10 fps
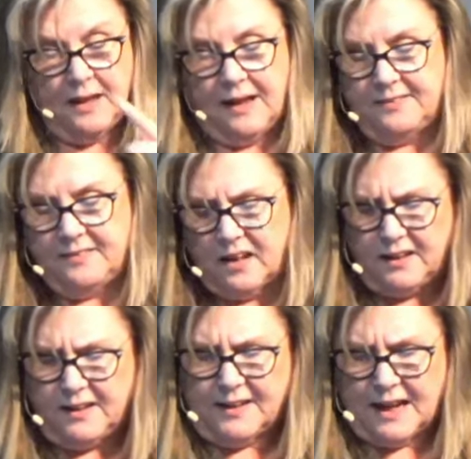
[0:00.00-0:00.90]
I
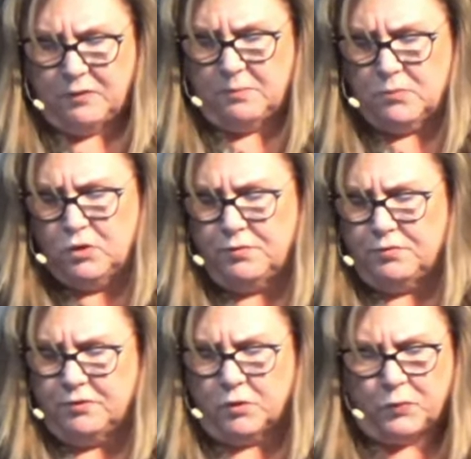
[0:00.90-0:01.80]
studied how he moved
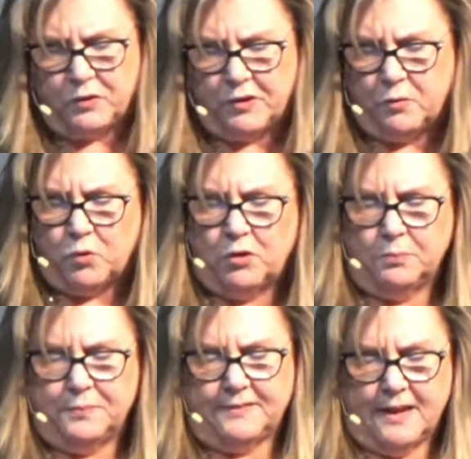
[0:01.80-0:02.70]
through the wintry
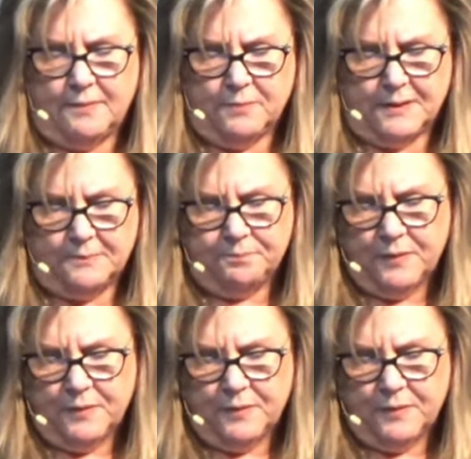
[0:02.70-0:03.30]
world beside me.